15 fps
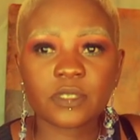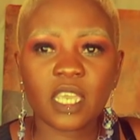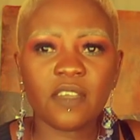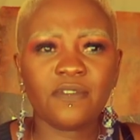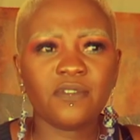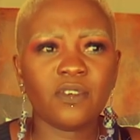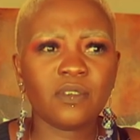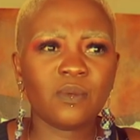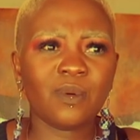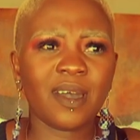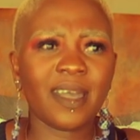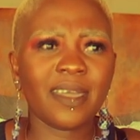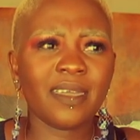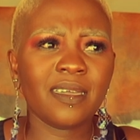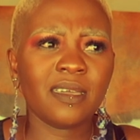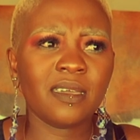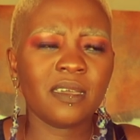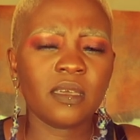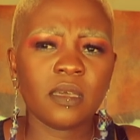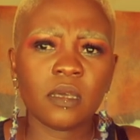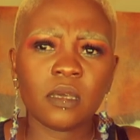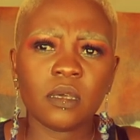If not, why? I
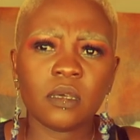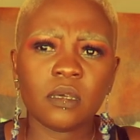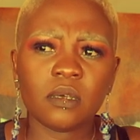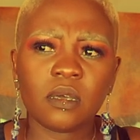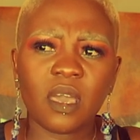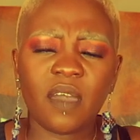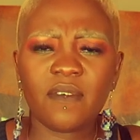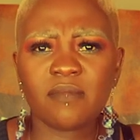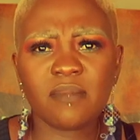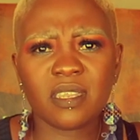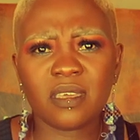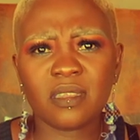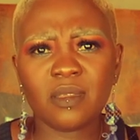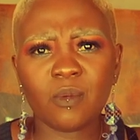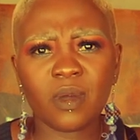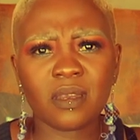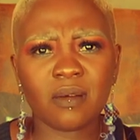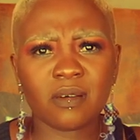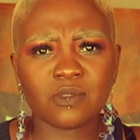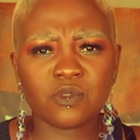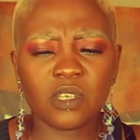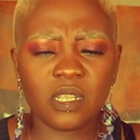haven't met anyone I
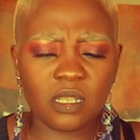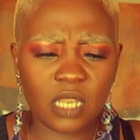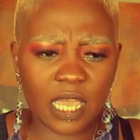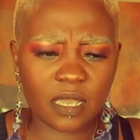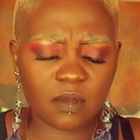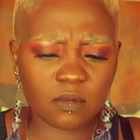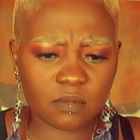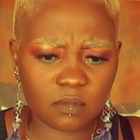was really like,